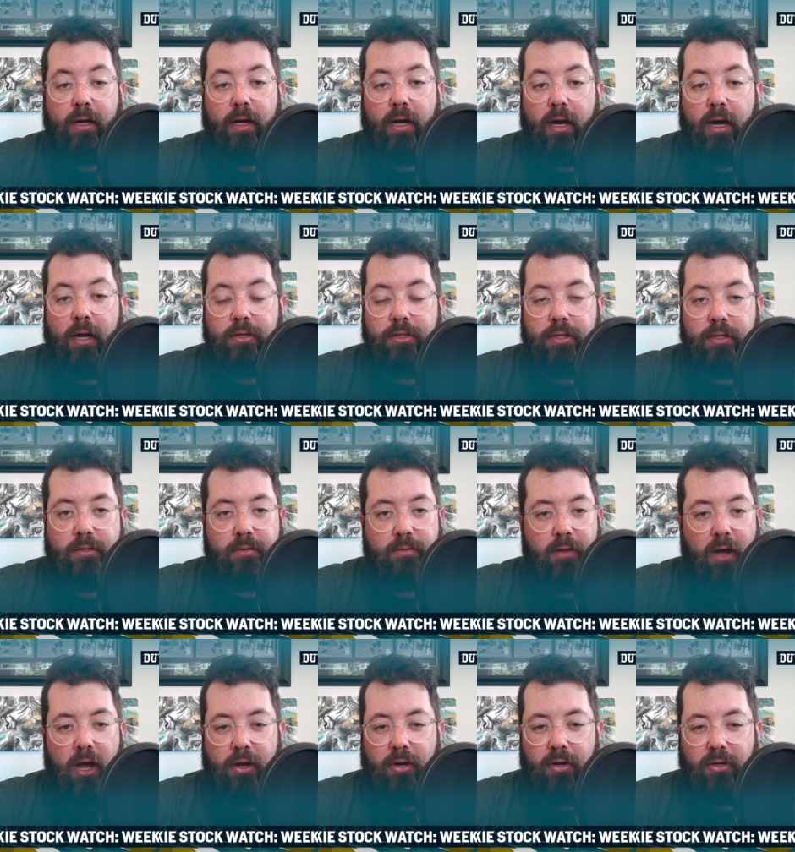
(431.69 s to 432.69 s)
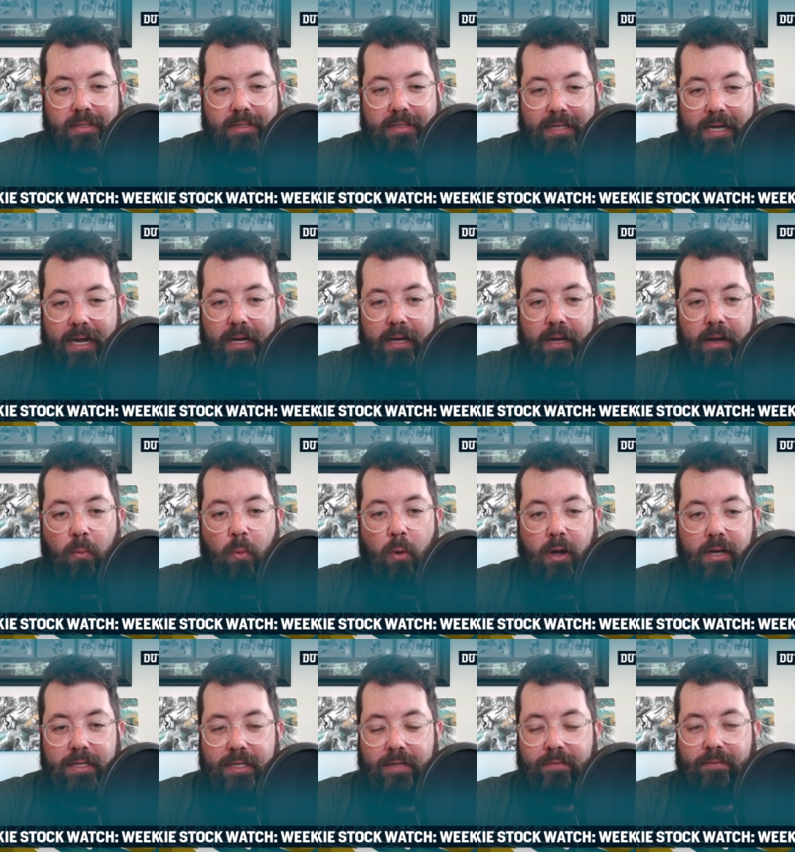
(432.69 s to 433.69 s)
Uh, just understanding
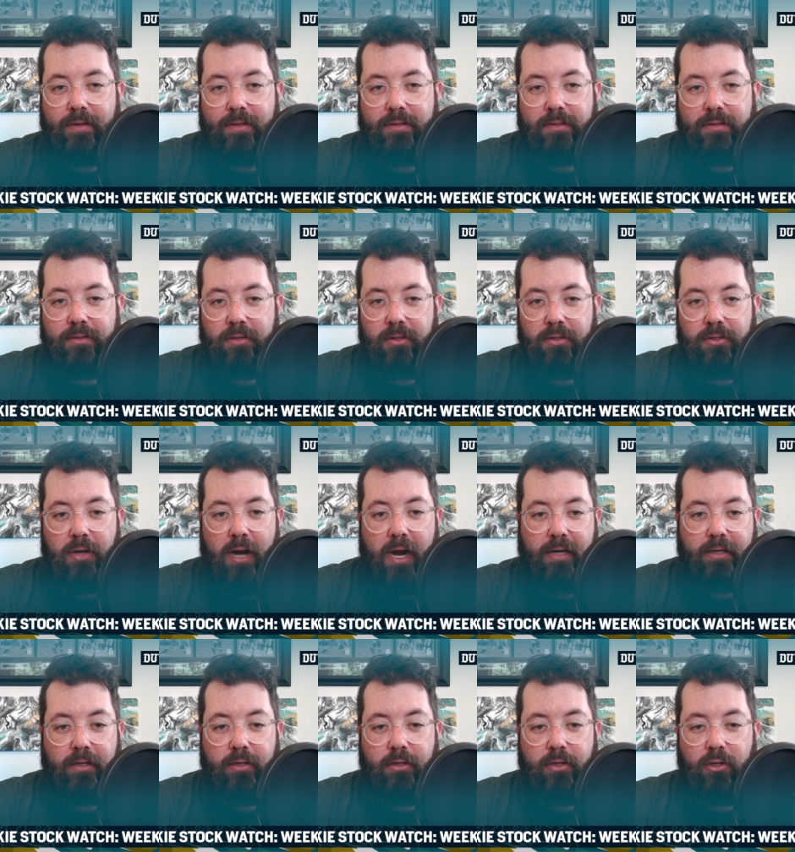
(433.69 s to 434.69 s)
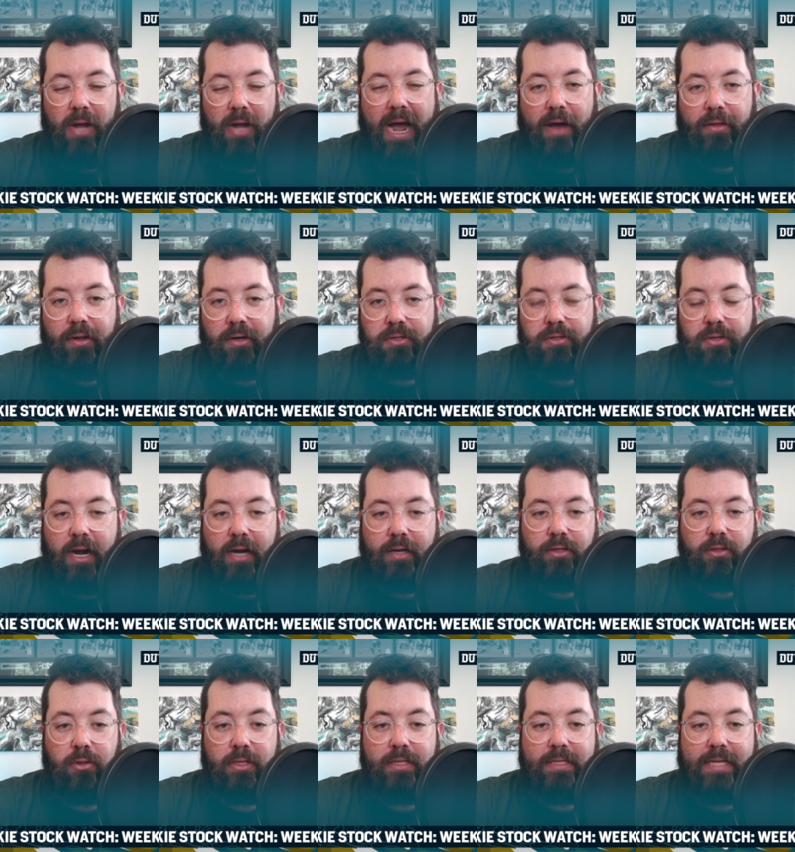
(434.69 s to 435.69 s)
what defenses are trying to do, how they're trying
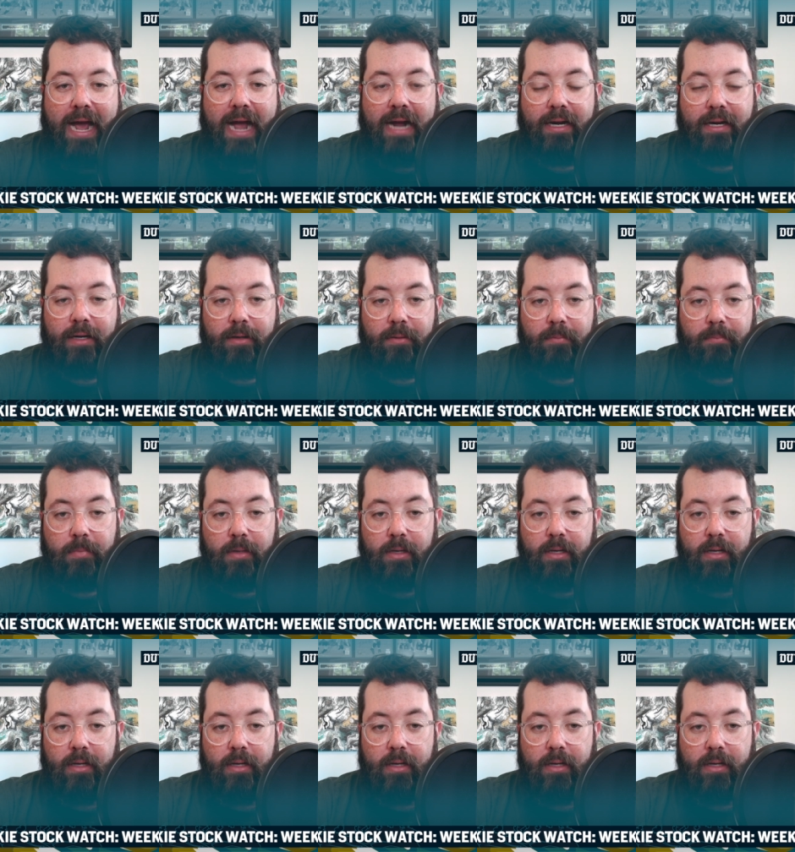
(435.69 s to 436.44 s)
to attack him,